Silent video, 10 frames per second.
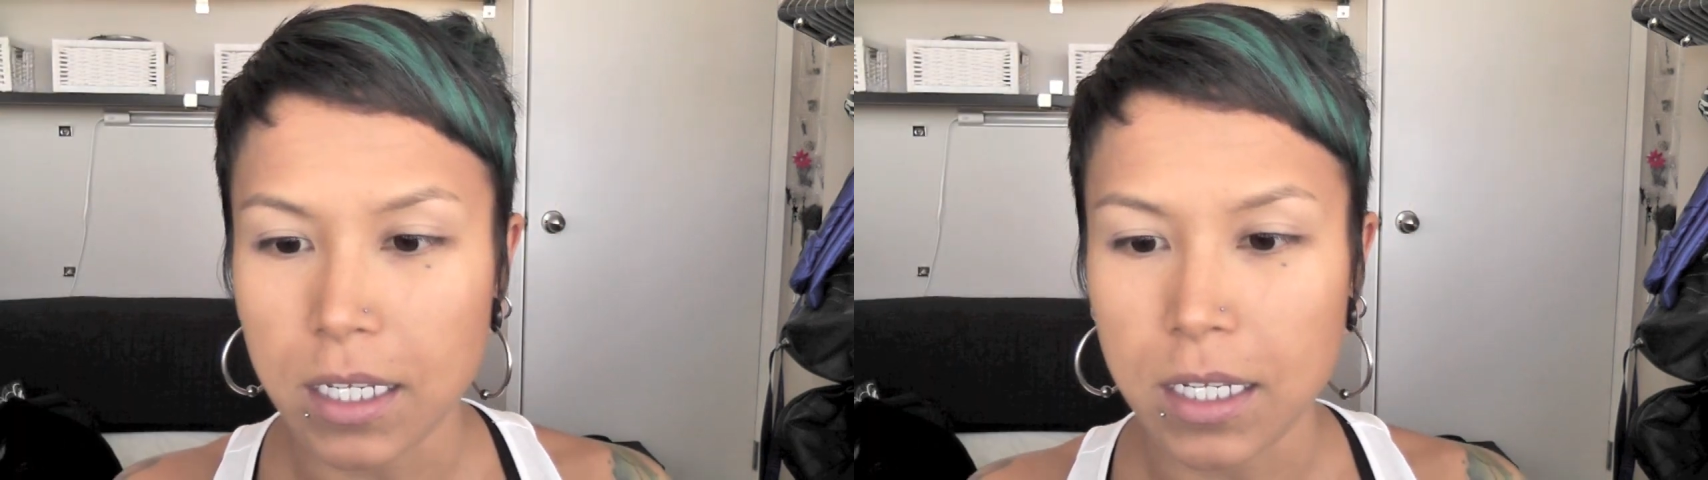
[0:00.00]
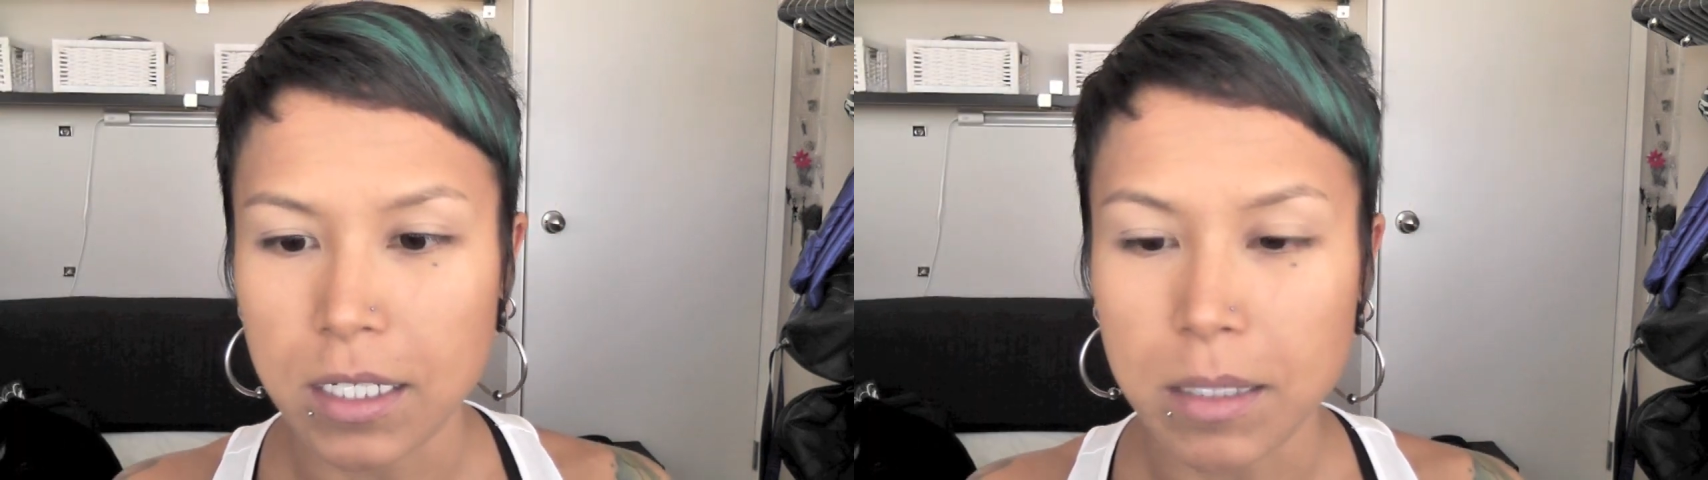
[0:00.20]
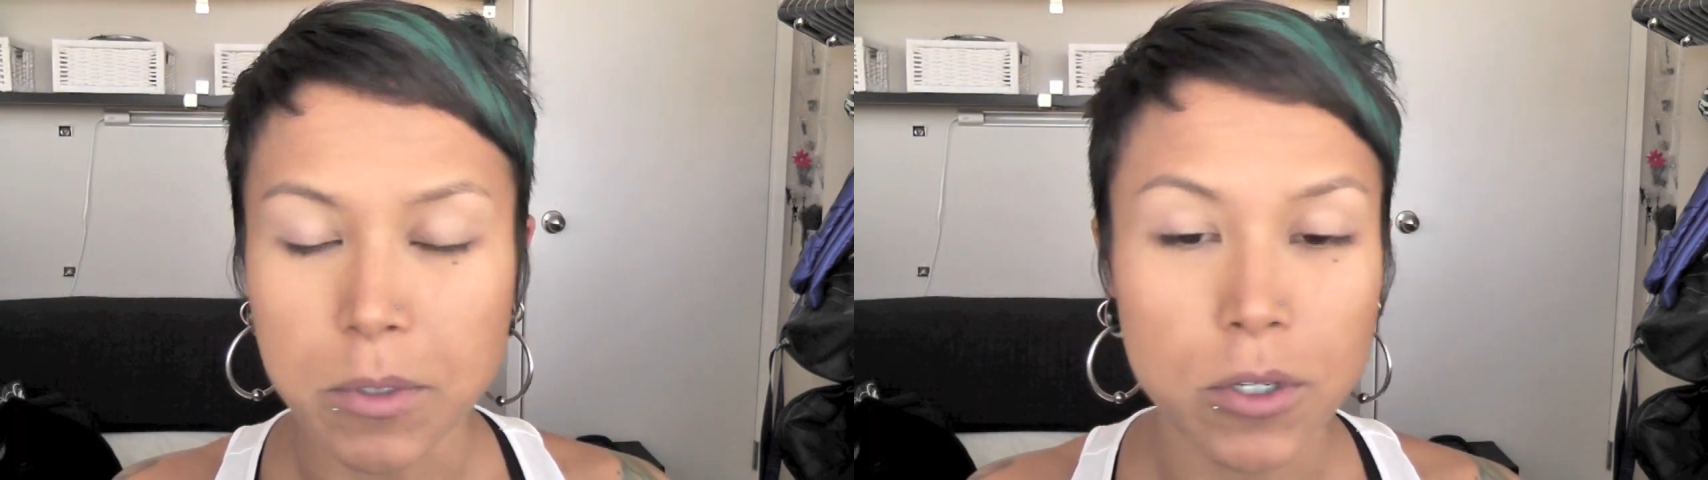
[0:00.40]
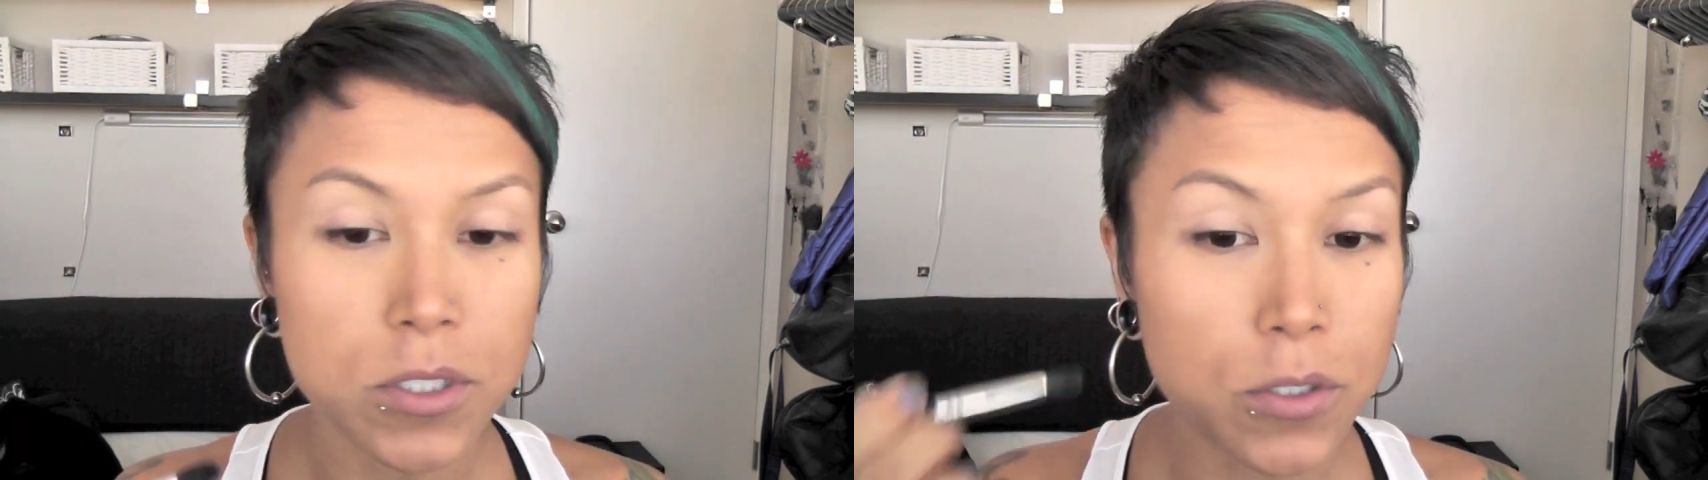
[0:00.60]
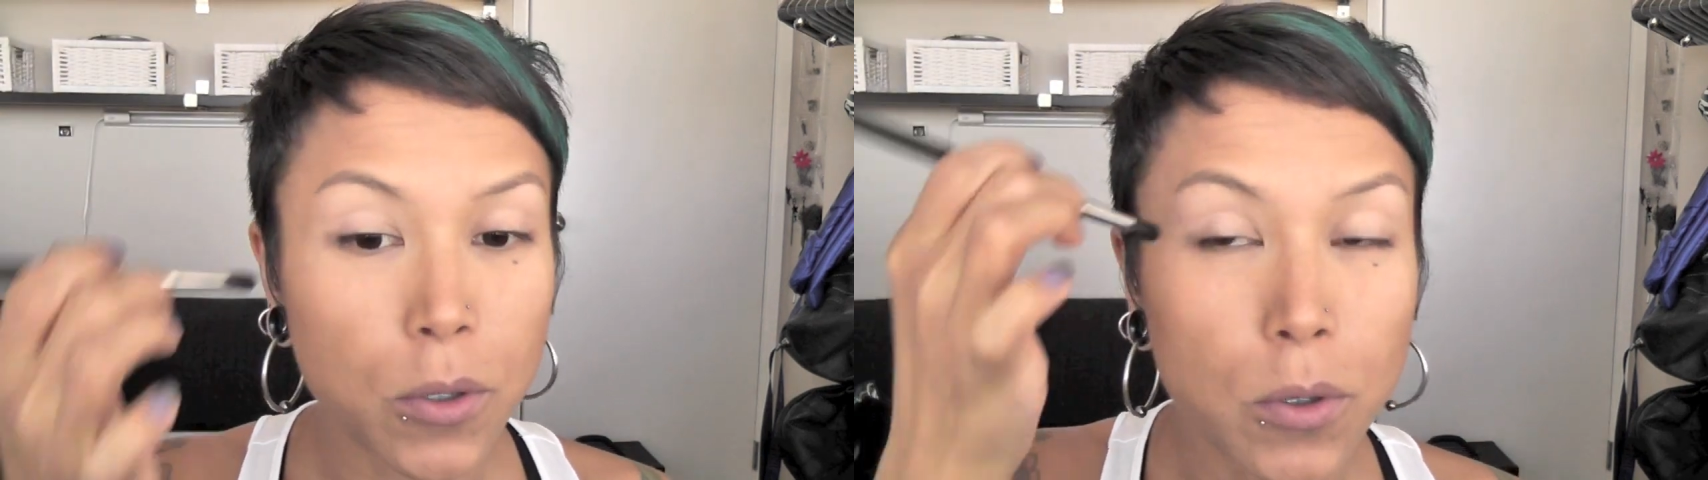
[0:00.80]
and I'm
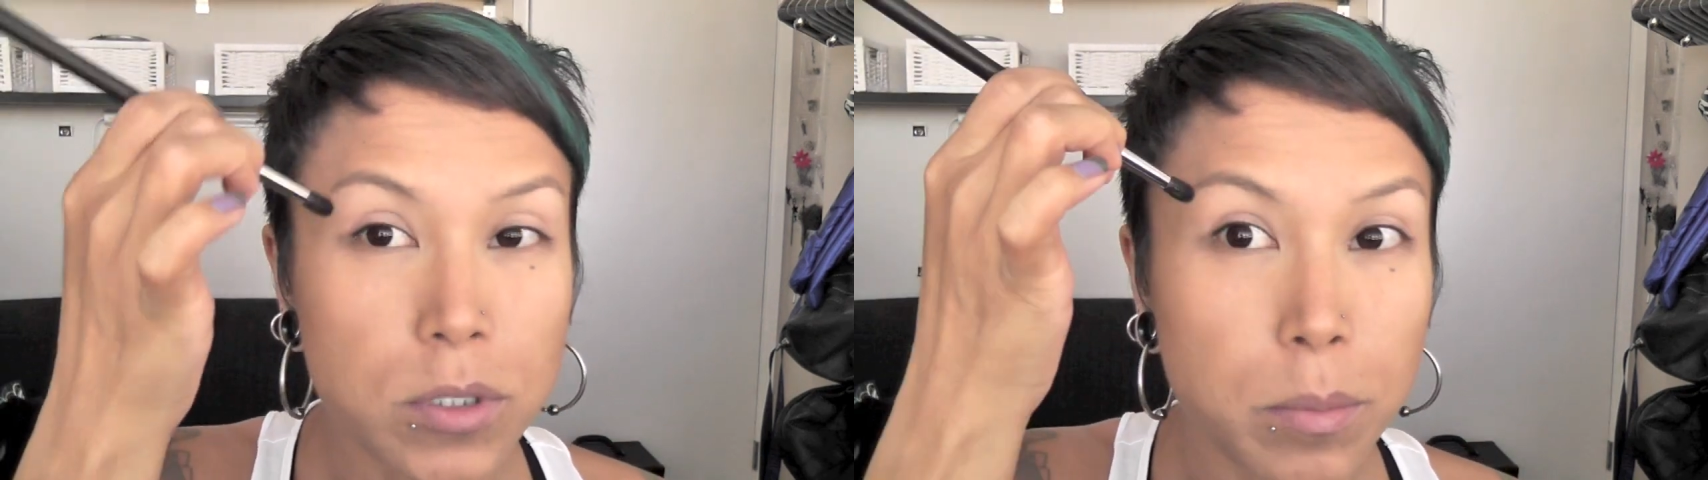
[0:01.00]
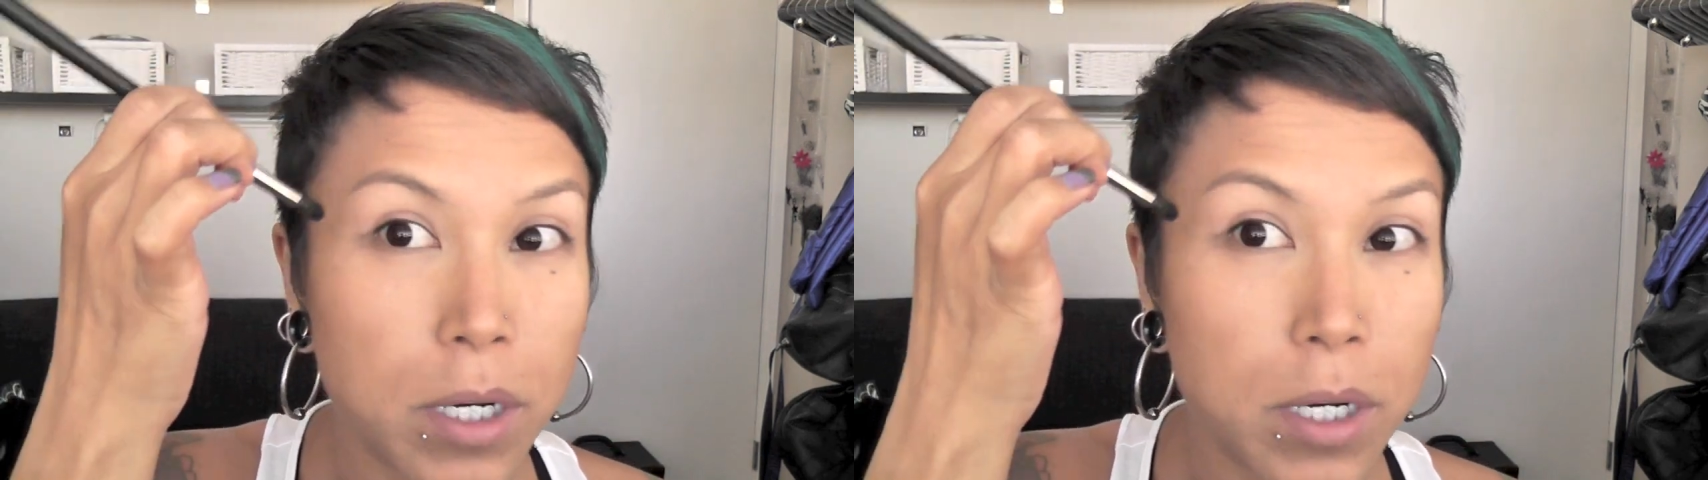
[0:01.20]
going to hold the